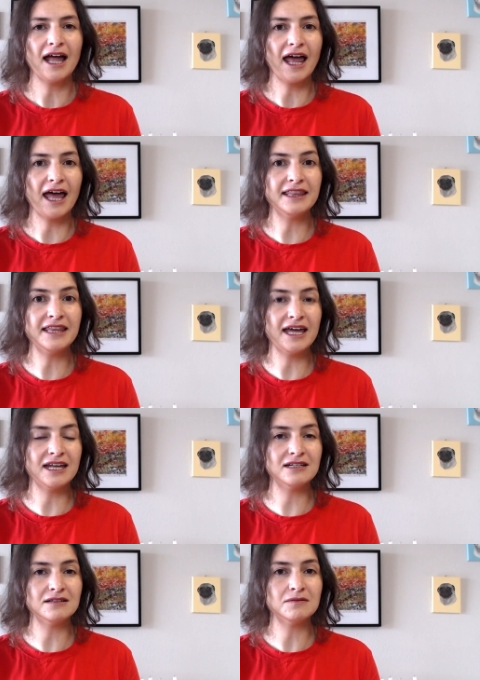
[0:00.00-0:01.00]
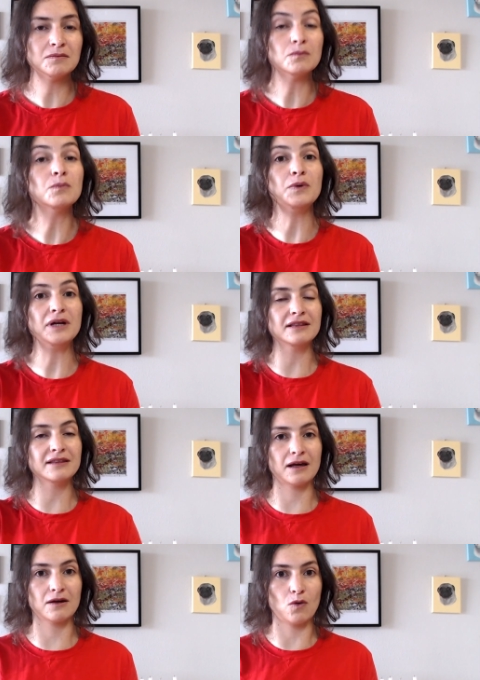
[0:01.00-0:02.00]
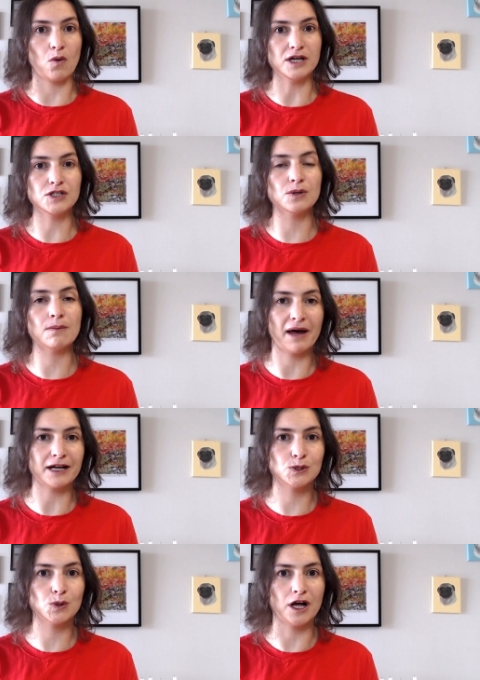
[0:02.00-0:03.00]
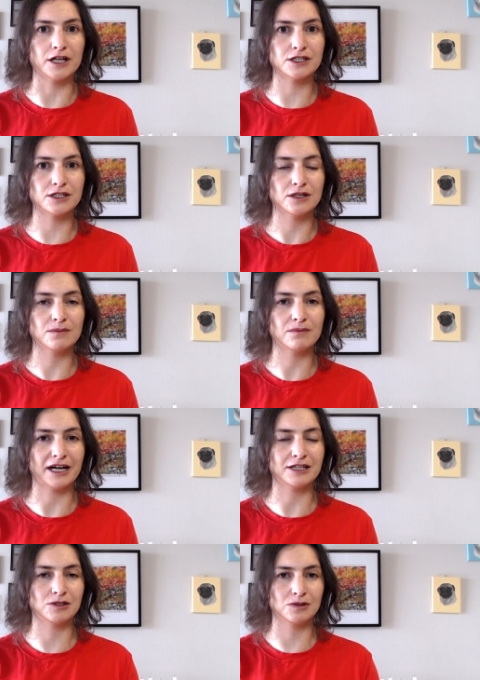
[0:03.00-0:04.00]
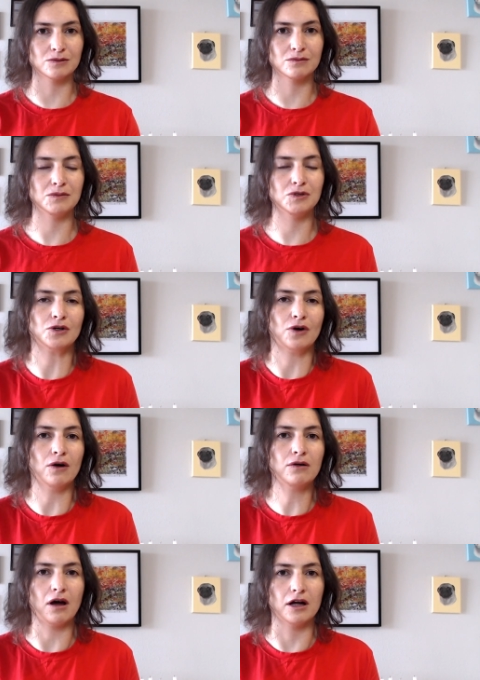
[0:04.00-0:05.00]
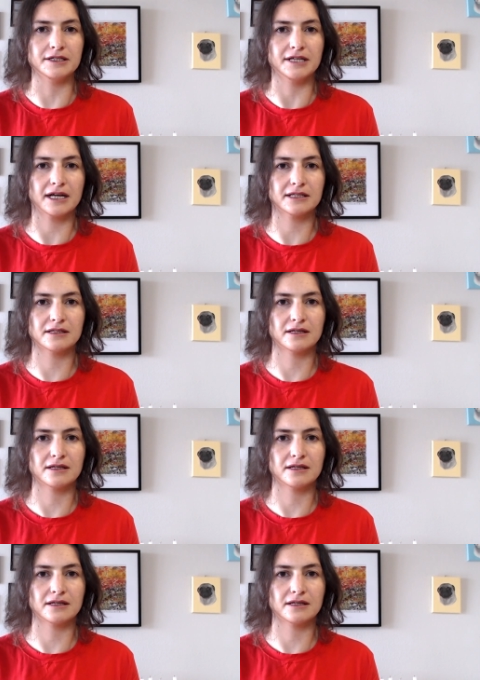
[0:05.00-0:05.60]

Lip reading: and then bring the question back to us, back to your own context.